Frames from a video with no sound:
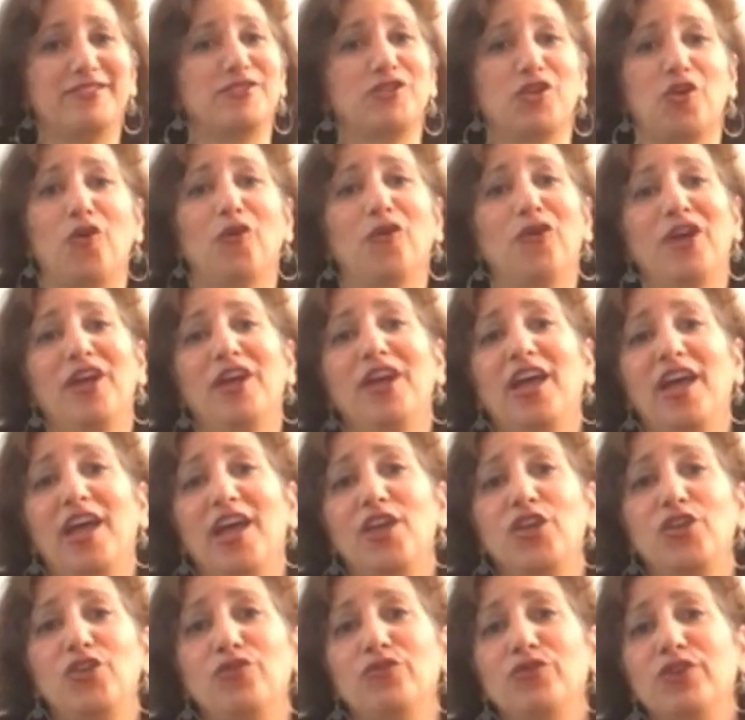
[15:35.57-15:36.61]
So
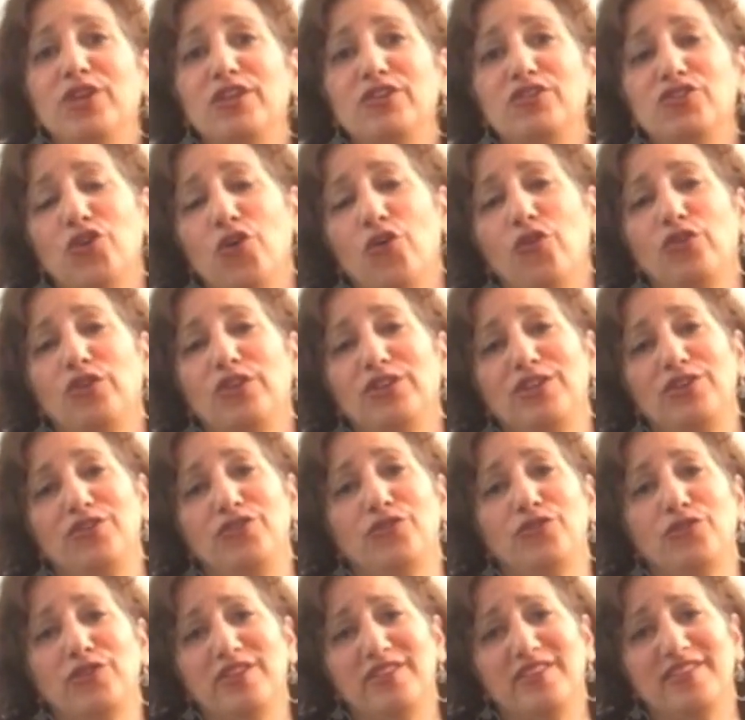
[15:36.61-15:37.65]
you can totally
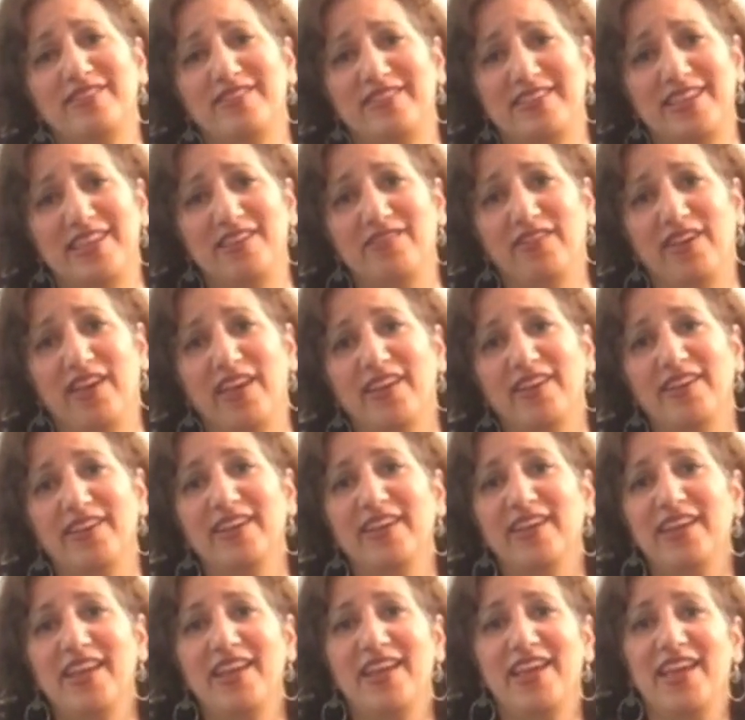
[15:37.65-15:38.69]
do this, Steven.
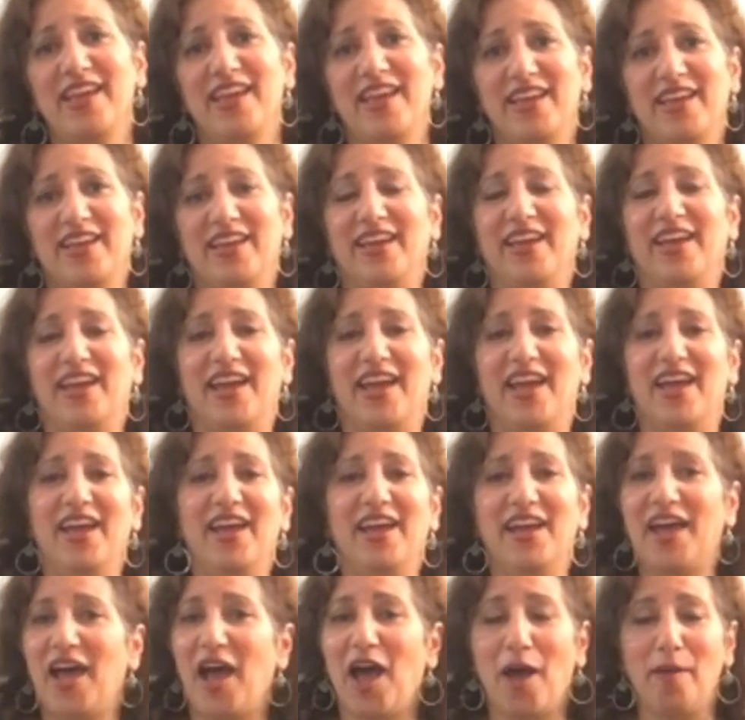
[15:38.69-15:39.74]

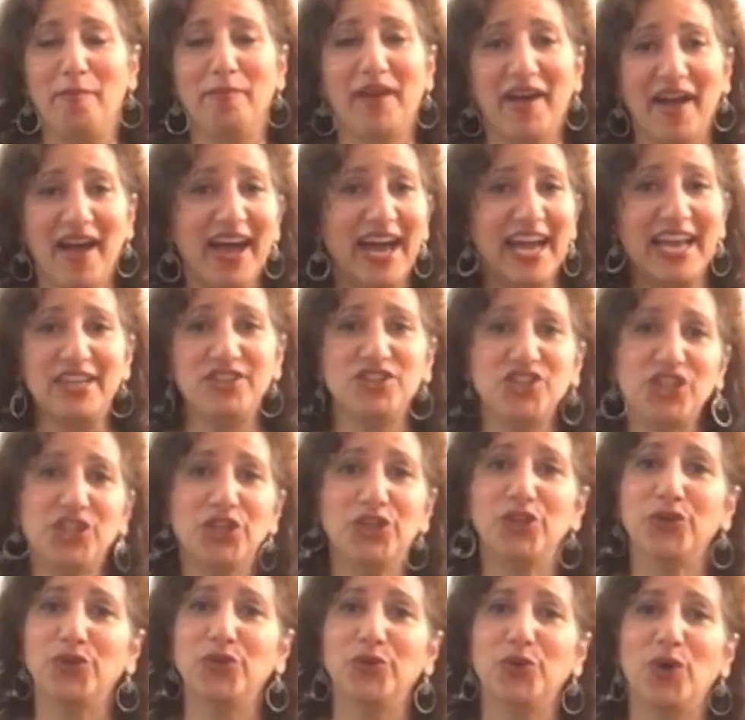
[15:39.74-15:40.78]
I'm behind
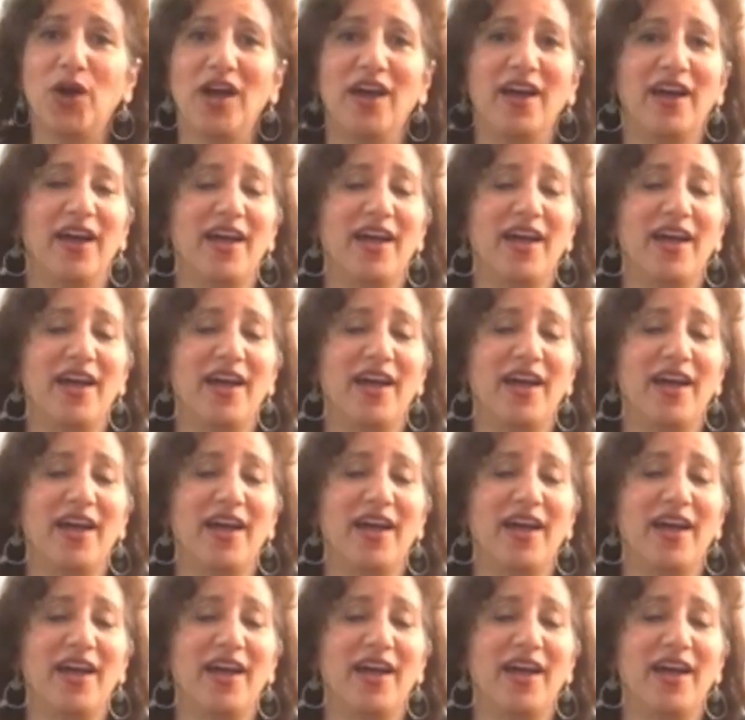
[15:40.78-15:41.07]
you.